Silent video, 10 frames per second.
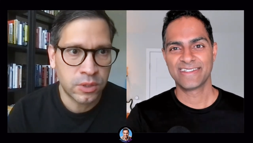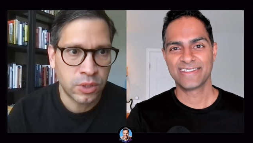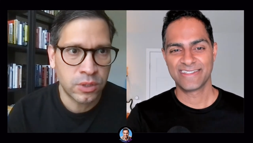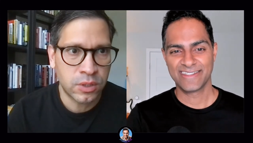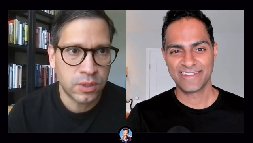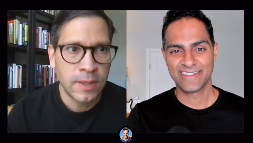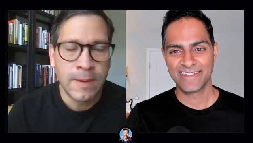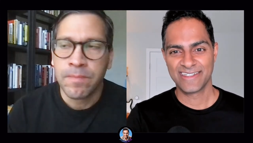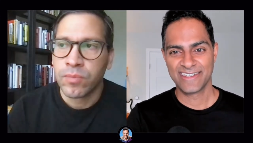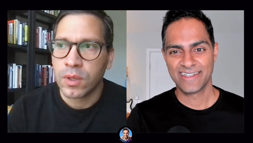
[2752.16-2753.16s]
Speaker 1: just
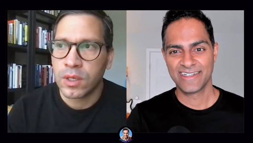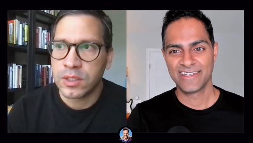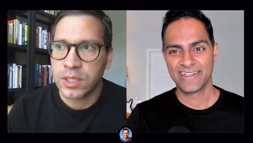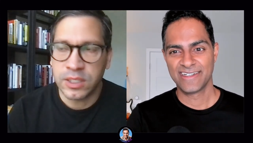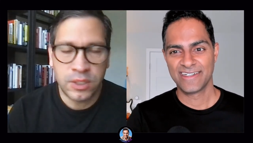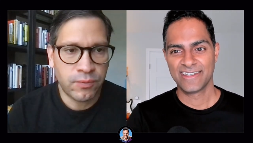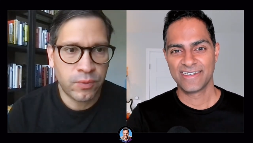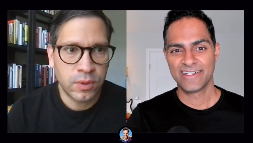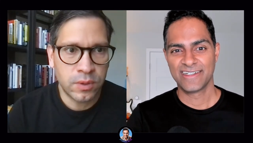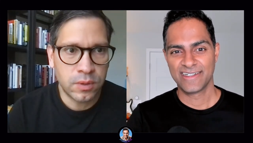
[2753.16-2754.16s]
is a
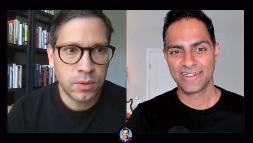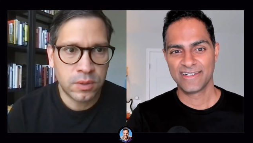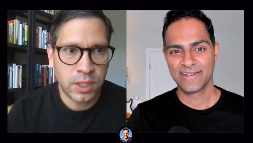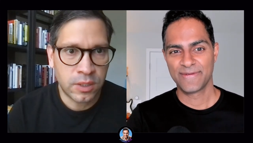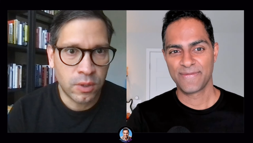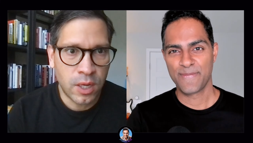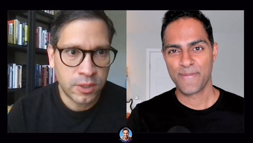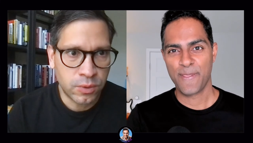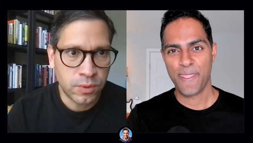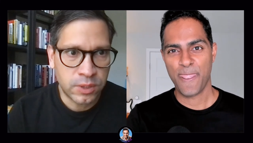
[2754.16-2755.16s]
different
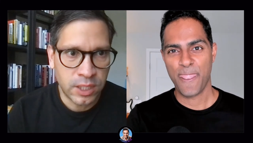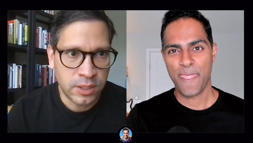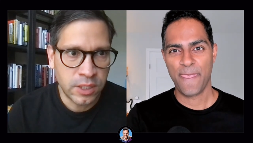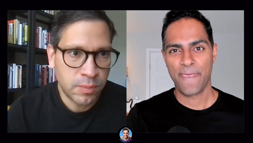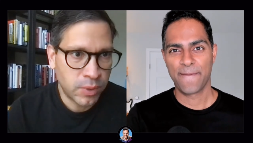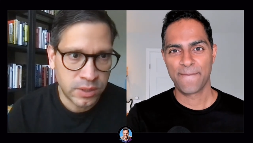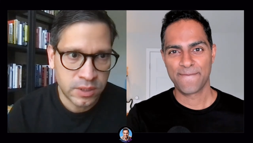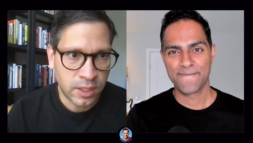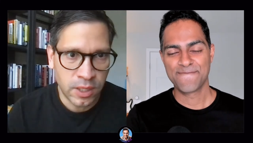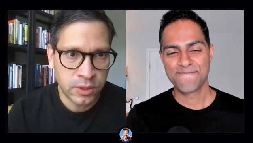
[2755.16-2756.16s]
technological technique, but it's
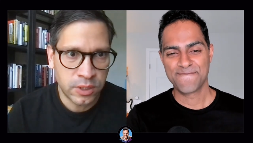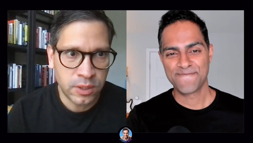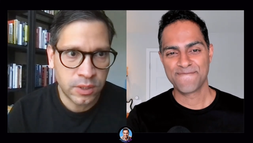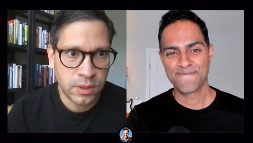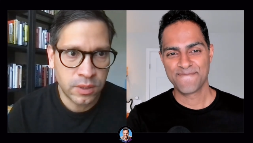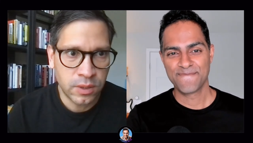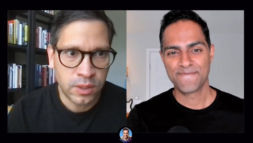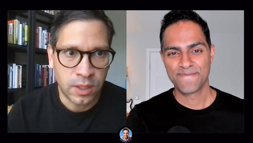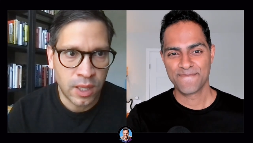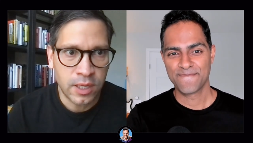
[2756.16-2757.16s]
technology none,
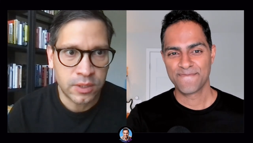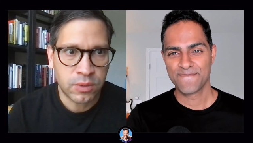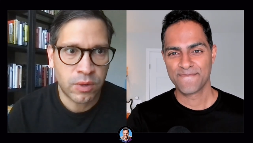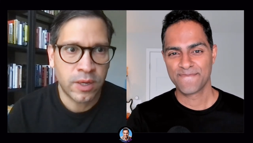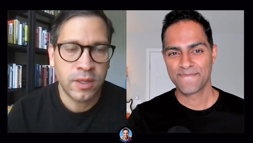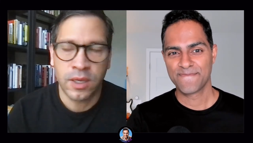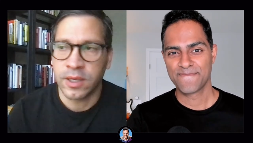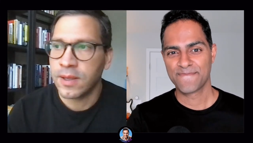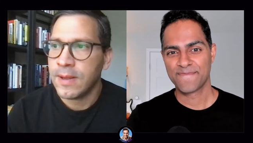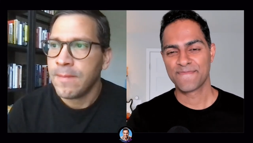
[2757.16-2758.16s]
nonetheless, right?
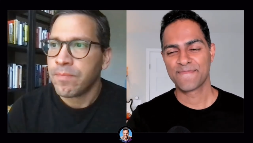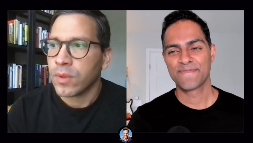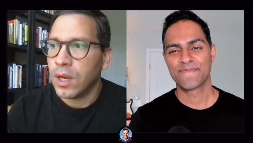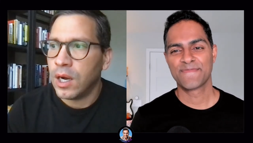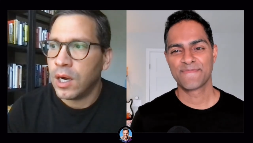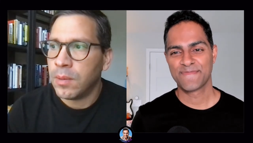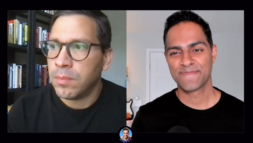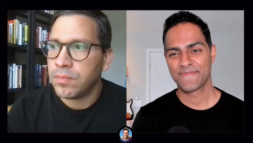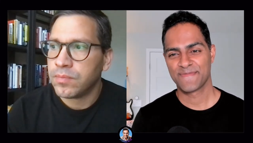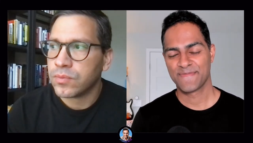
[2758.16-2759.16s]
Like,
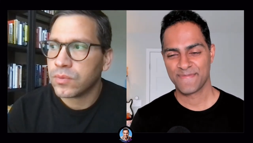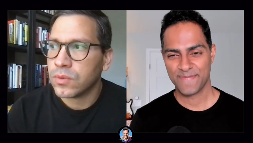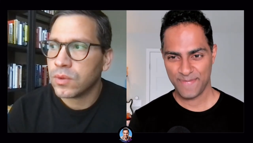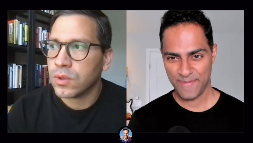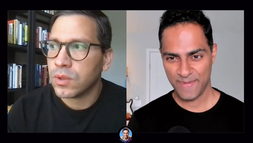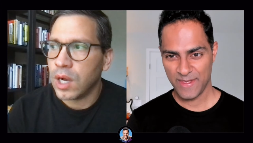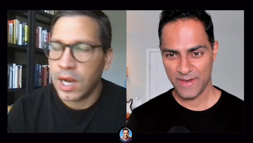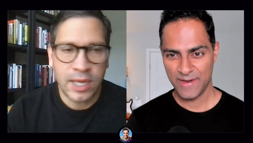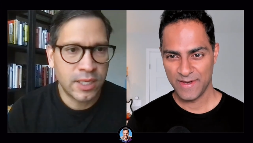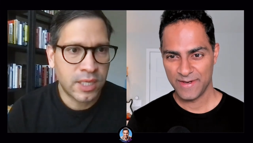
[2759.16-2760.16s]
um,
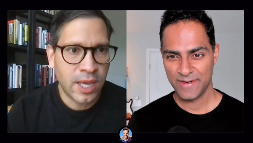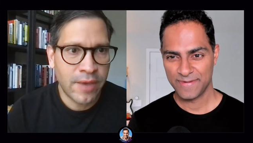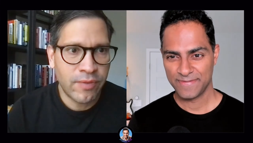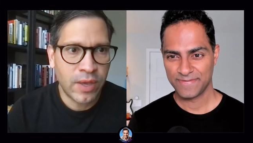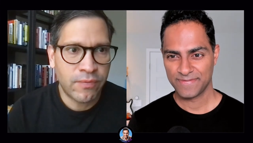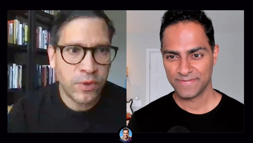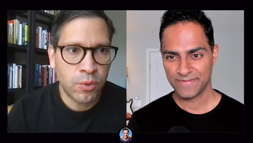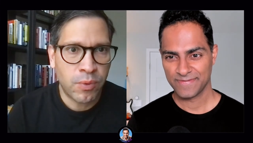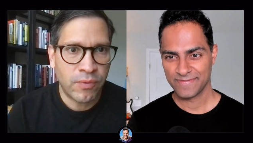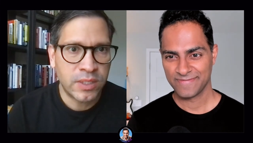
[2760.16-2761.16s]
I guess I have that
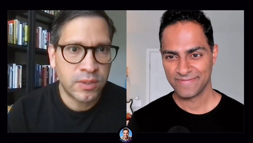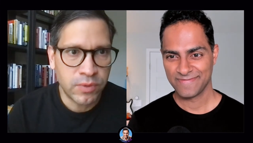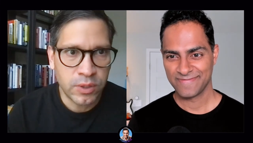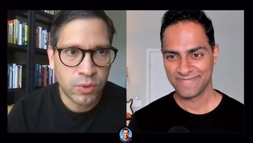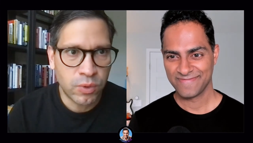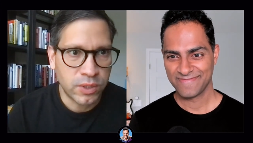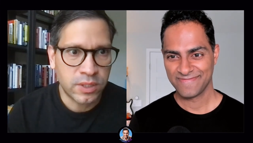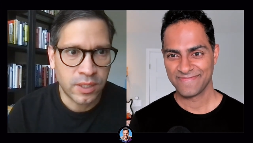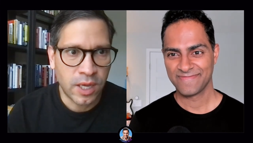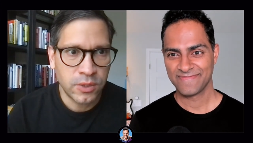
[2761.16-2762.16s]
fear pervasively across
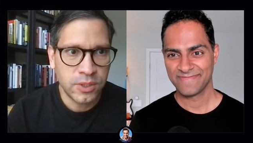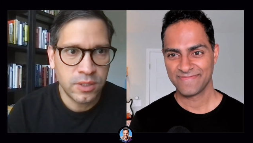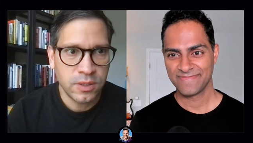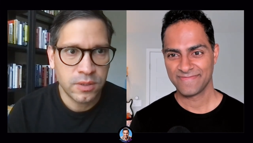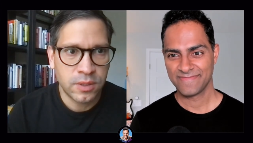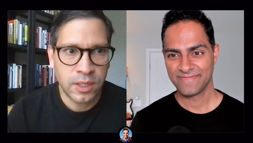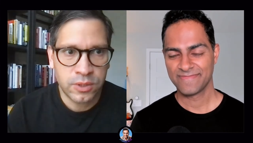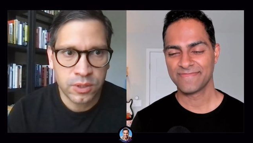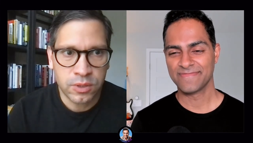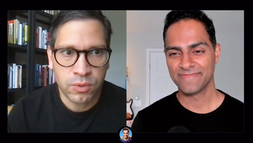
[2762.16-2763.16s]
technology, not
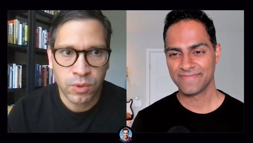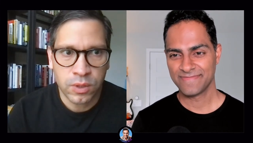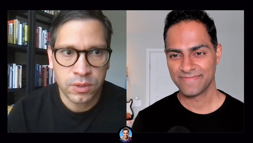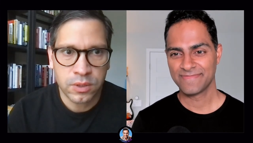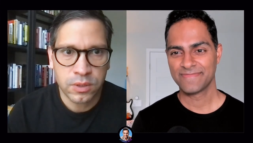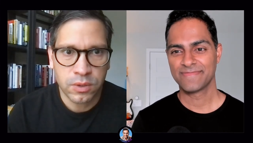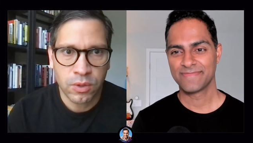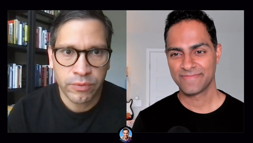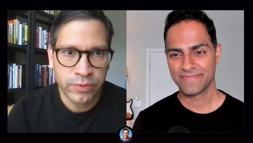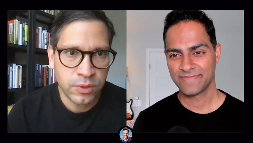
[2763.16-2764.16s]
just across
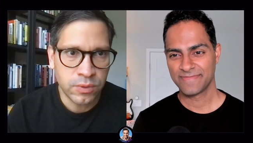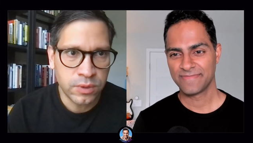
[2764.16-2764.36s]
artificial